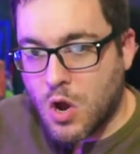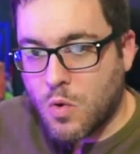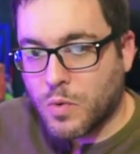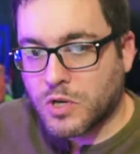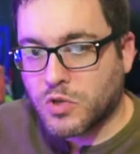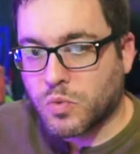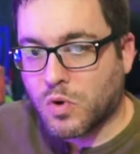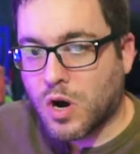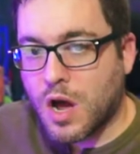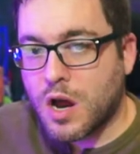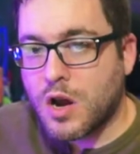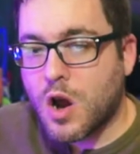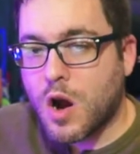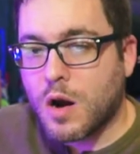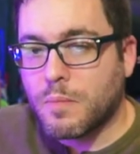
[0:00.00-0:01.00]
which were
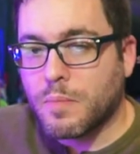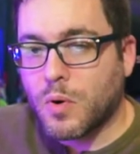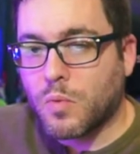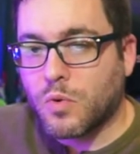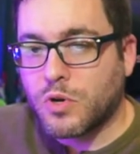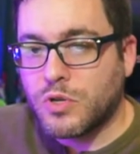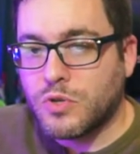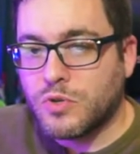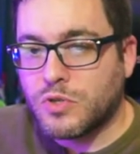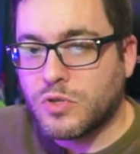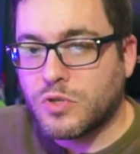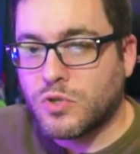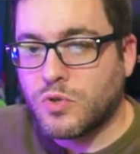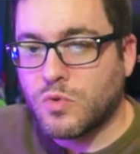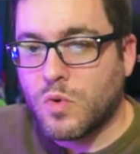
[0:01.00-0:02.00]
unarmed but were
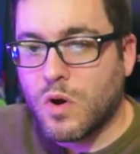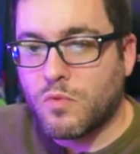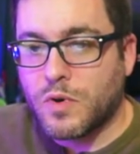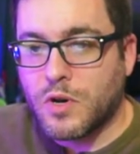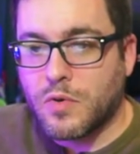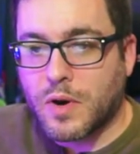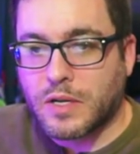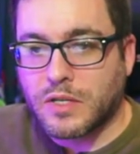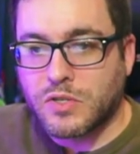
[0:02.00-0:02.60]
used to redirect